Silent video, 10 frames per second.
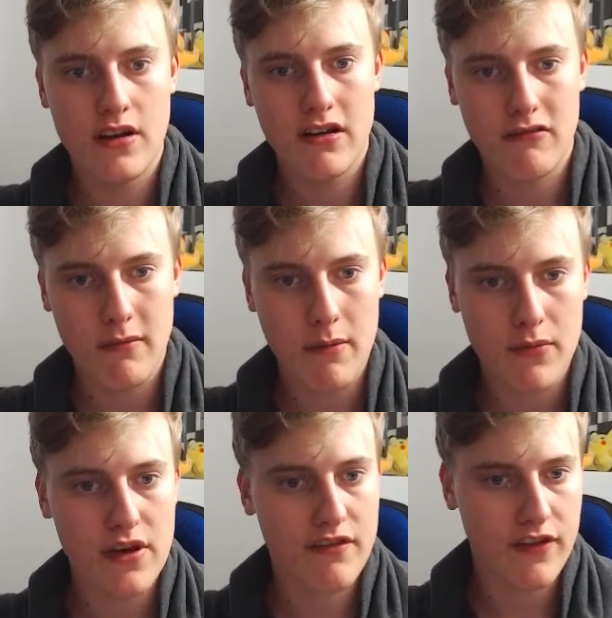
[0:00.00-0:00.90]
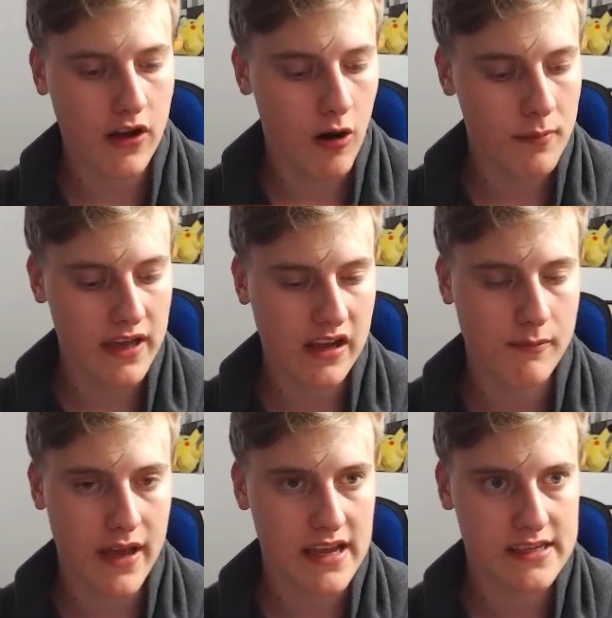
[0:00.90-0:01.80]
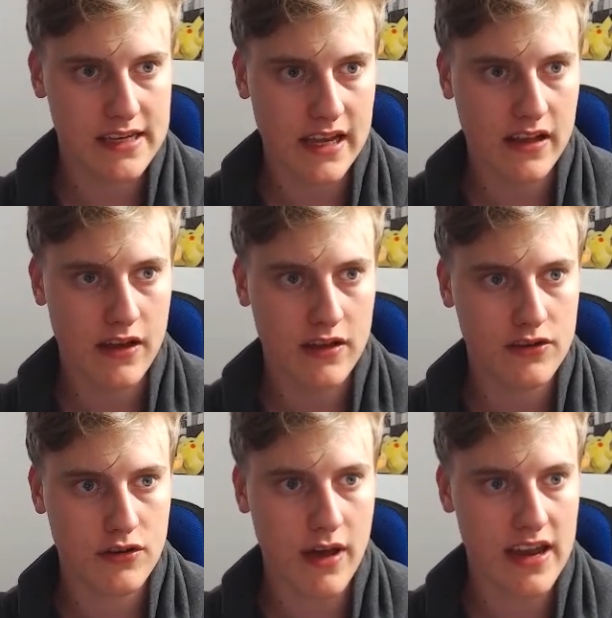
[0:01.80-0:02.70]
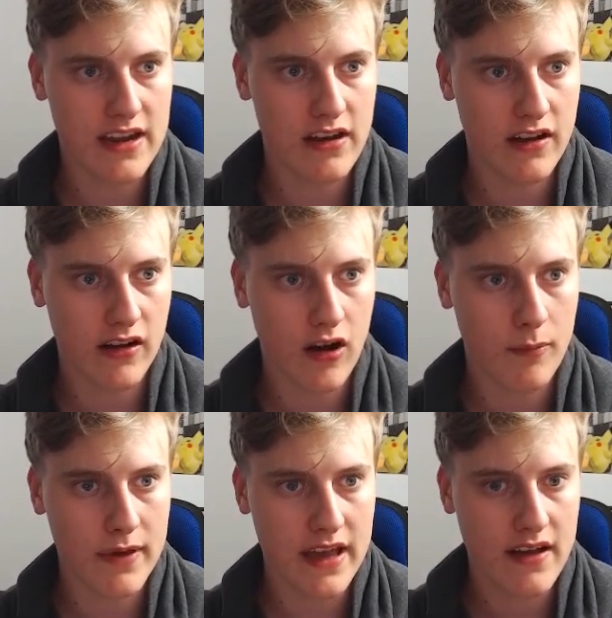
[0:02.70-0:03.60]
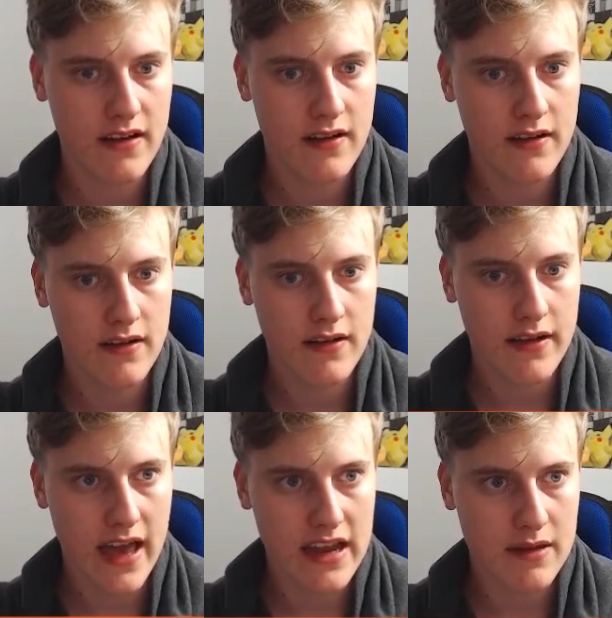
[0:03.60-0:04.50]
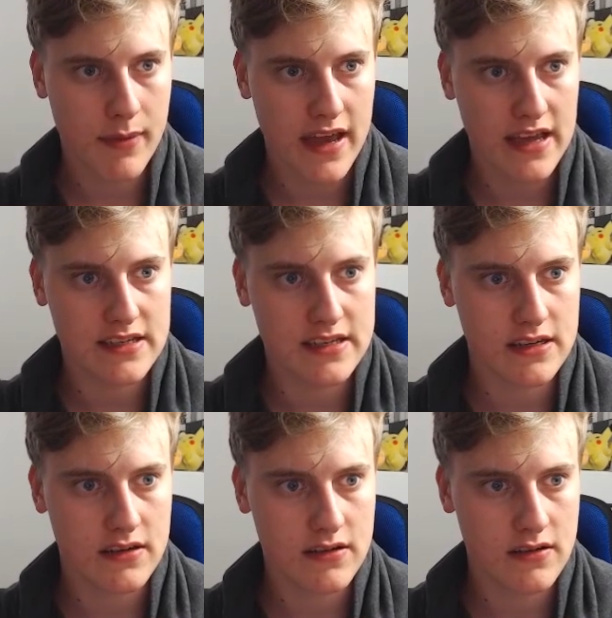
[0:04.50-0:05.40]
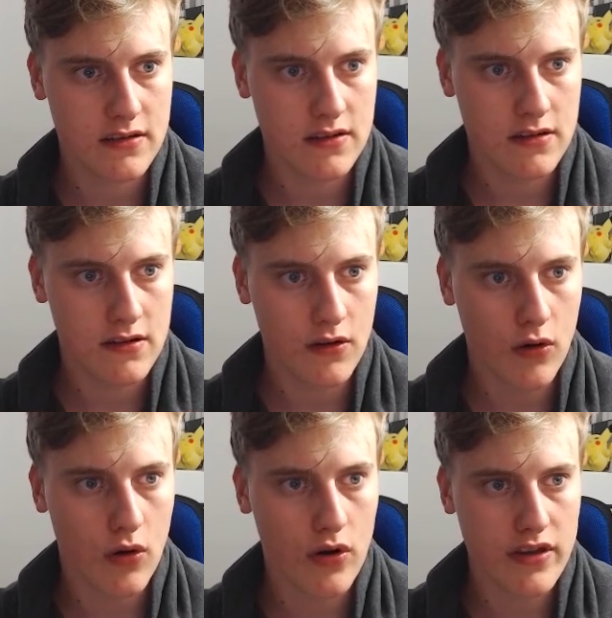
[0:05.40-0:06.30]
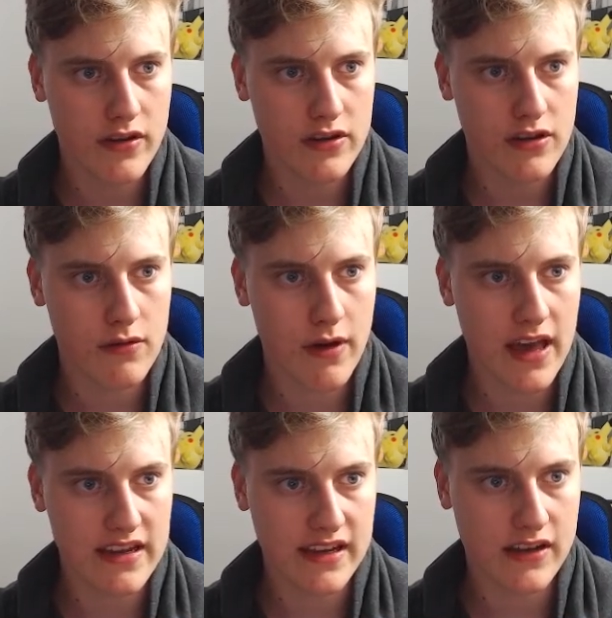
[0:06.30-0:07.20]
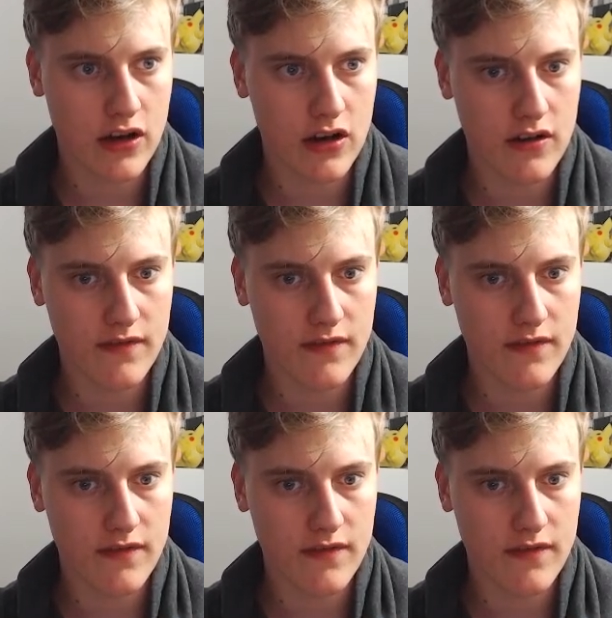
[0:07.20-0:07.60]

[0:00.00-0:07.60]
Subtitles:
Remember, for copying and pasting, you can do edit copy, edit paste, or you can do edit cut.